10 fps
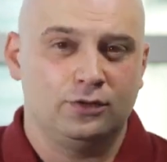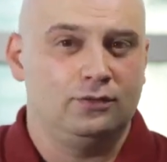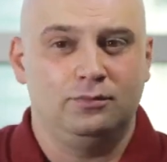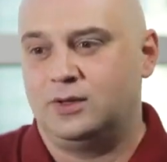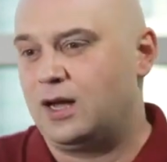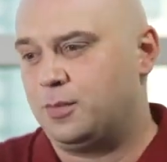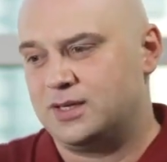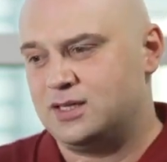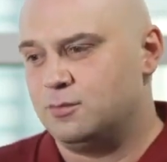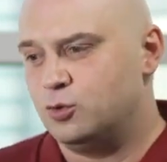
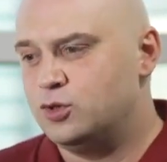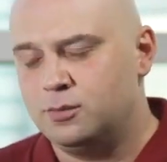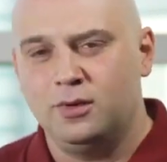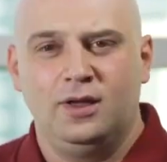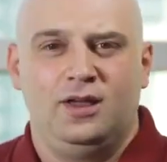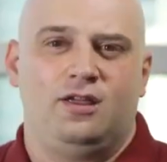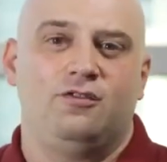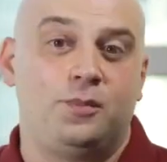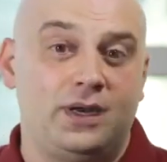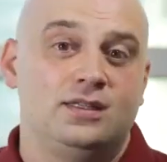governments,
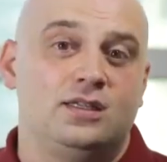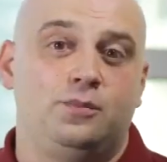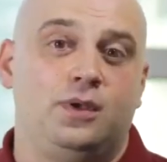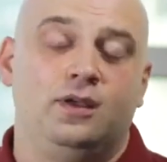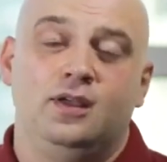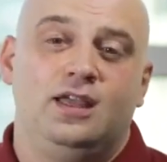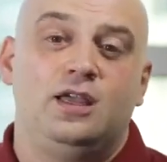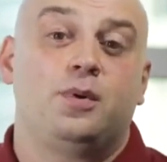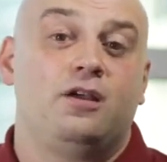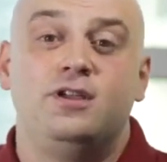structures,
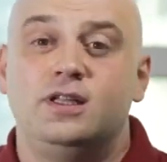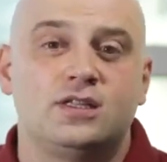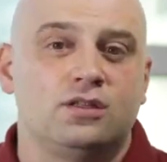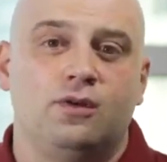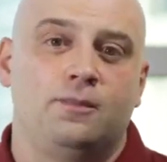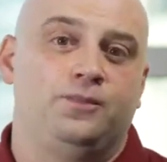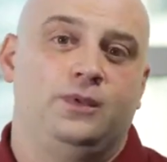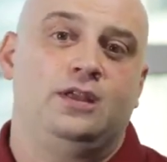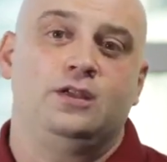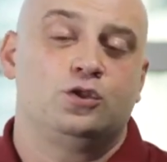organizations,
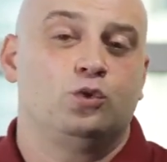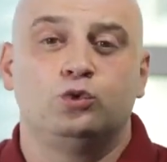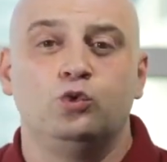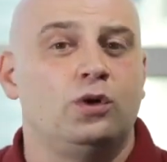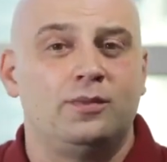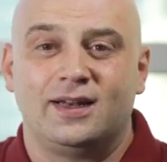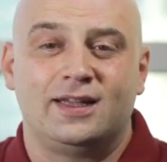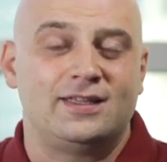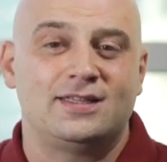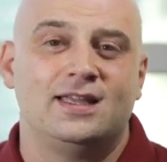truly
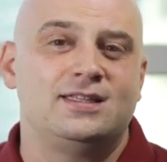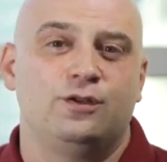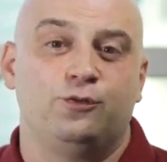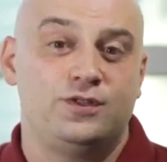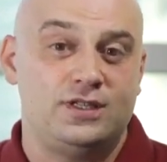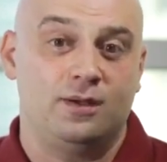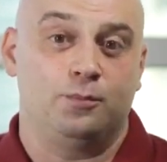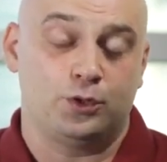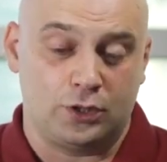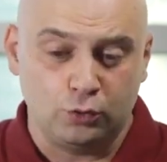everyone.
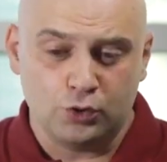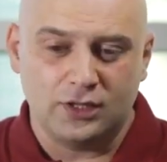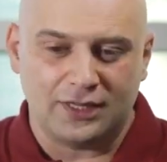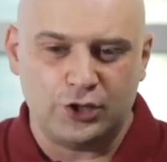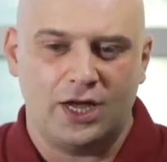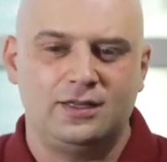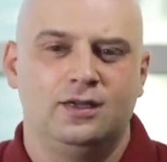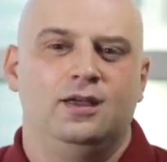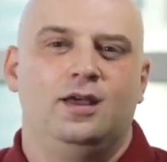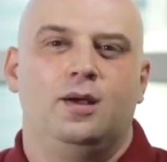Instead of thinking of
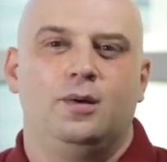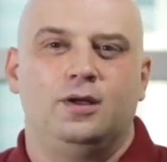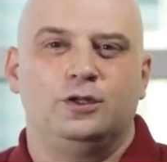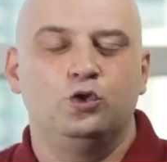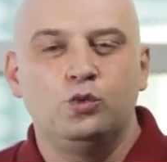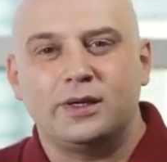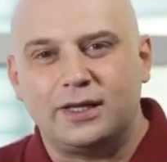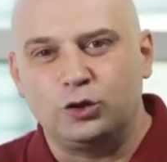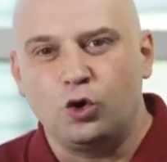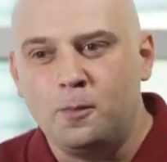ways to make money,
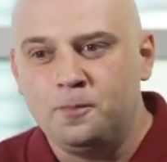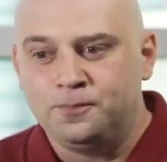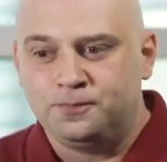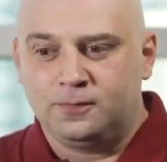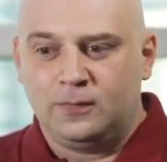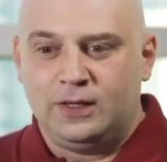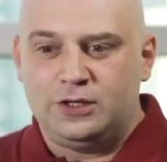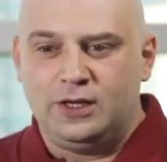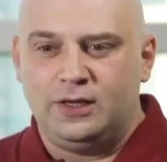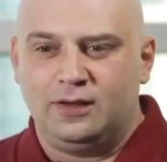you need to
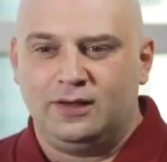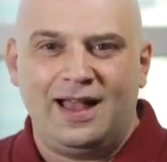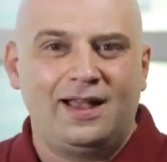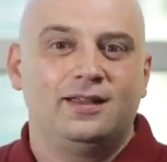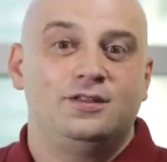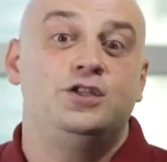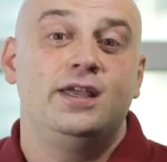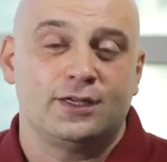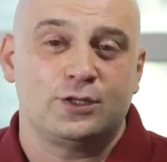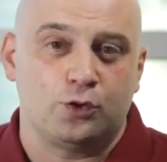start pondering on
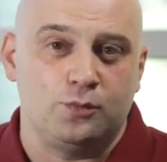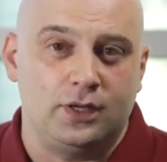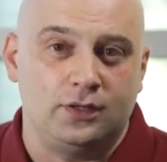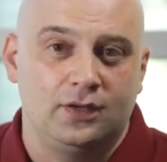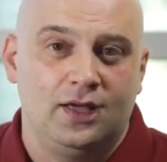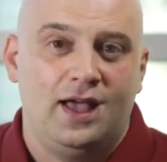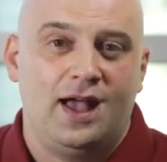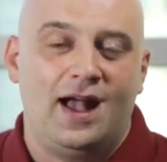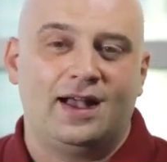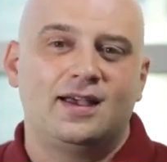ways to bring
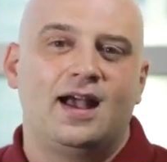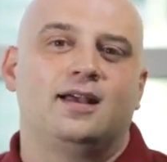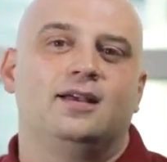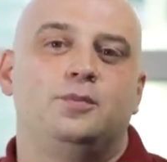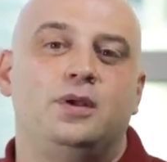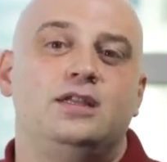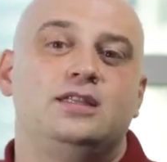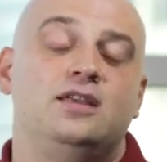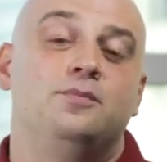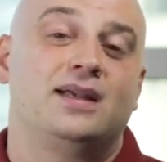maximum benefit to
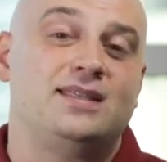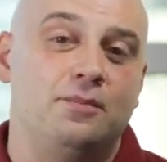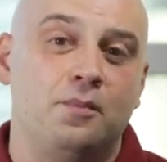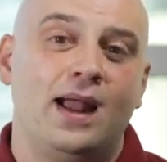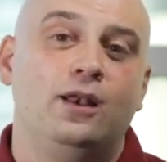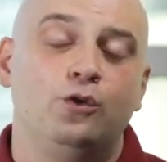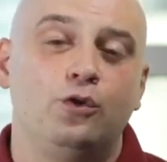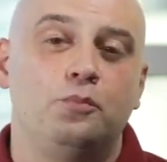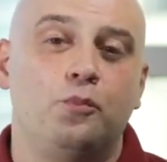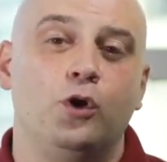people.
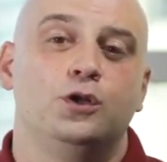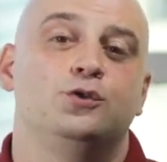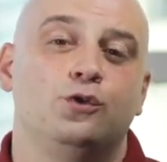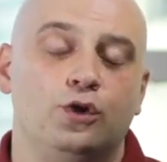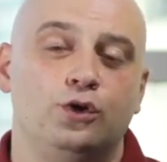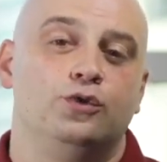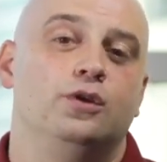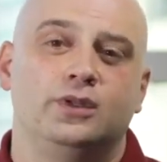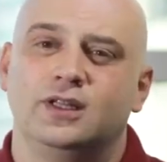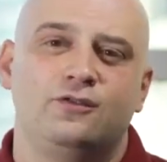Then,
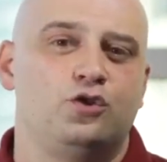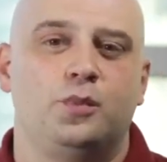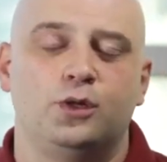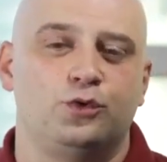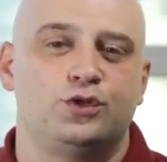everything will work